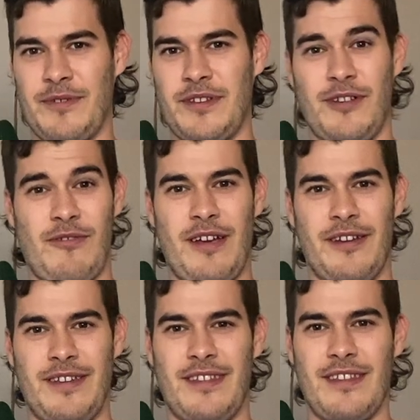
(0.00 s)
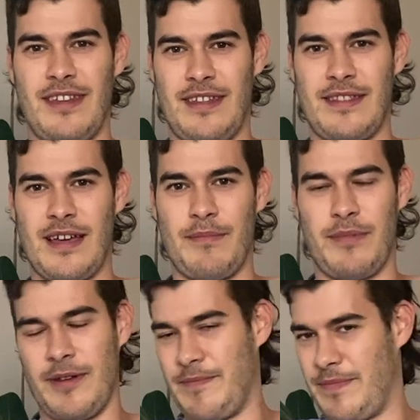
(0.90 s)
a great idea that they did that,
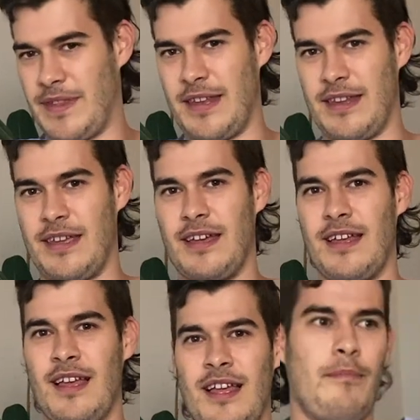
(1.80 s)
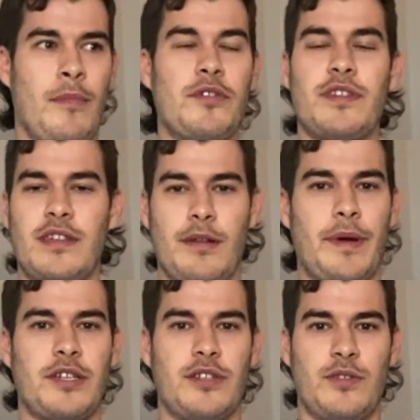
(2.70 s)
but they did it. Most of the
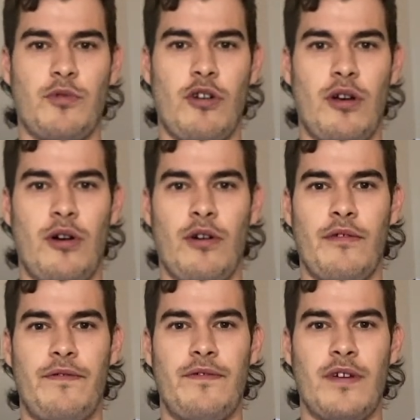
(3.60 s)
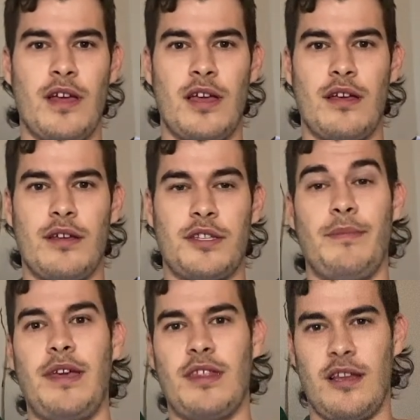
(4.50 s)
depictions were of, to
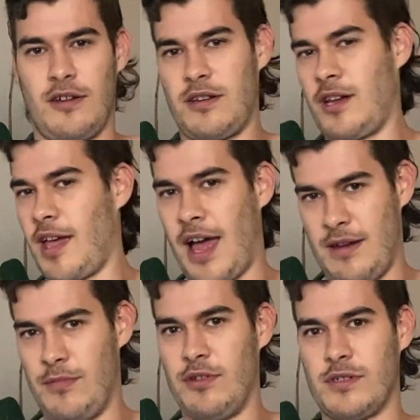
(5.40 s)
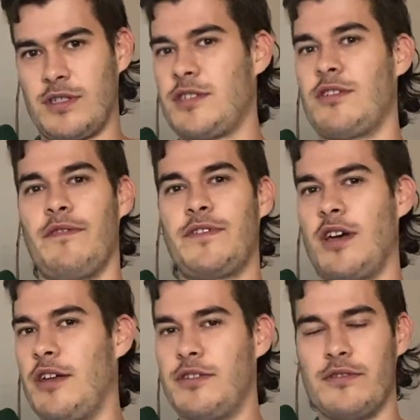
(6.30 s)
me, they looked like animals, sort of
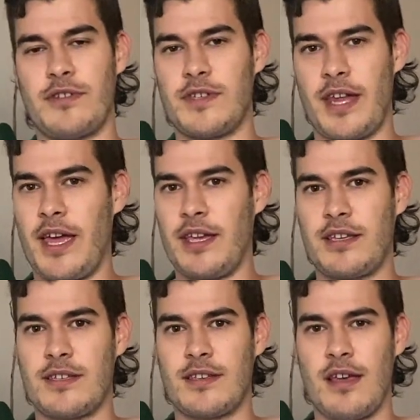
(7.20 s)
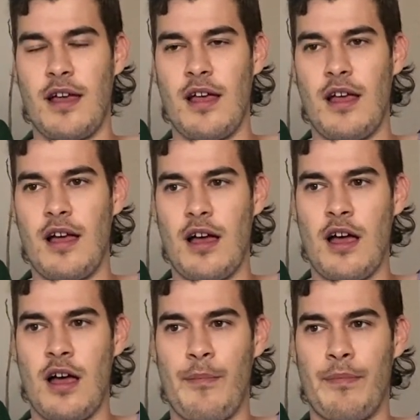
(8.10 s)
turtles, snakes,
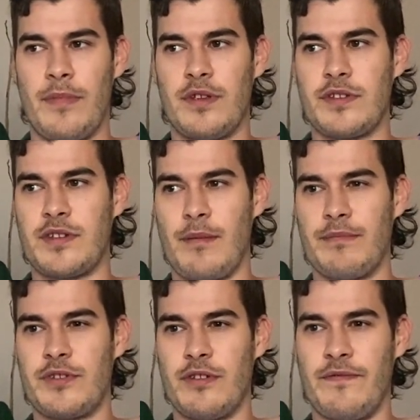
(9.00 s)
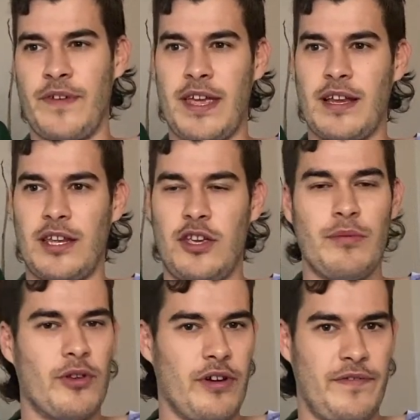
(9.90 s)
some sort of vaguely
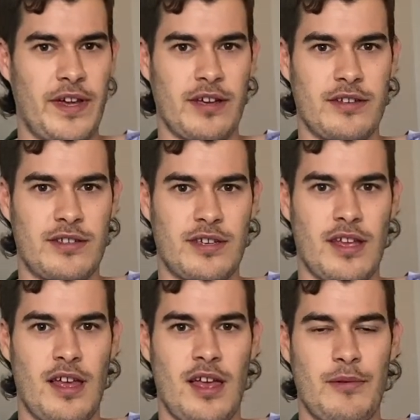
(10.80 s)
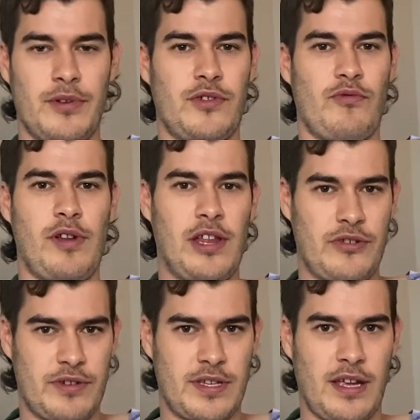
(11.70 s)
humanoid figures, which is really
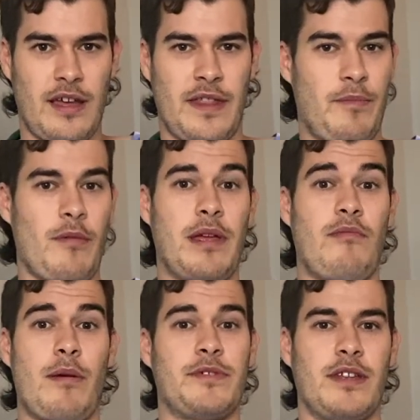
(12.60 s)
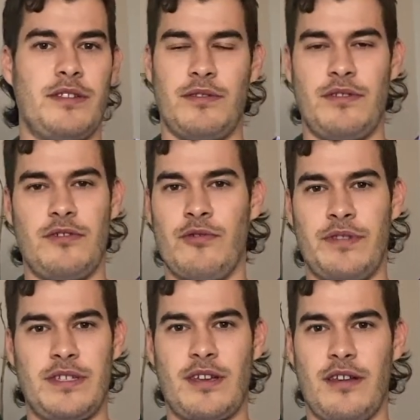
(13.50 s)
interesting, and they probably represented all
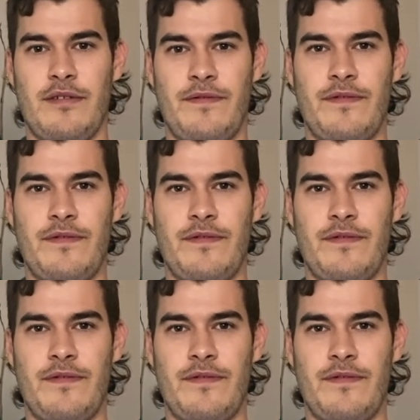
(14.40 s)
these kind of